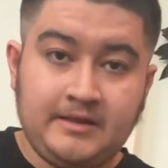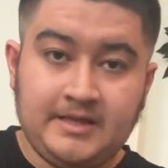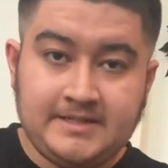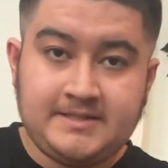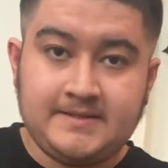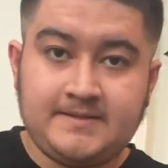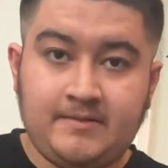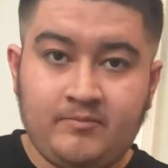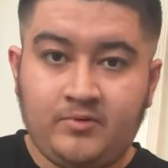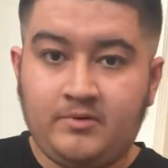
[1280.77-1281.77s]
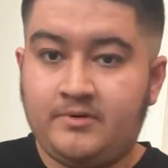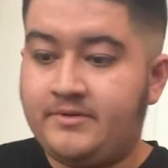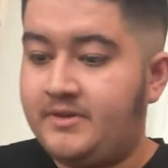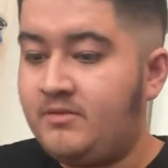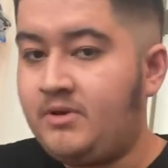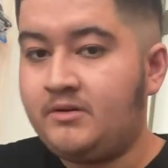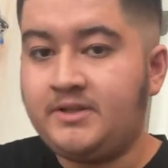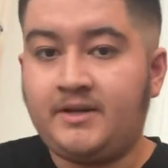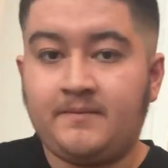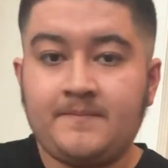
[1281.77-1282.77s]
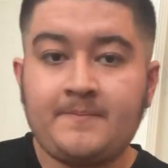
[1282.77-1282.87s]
let's assemble the building.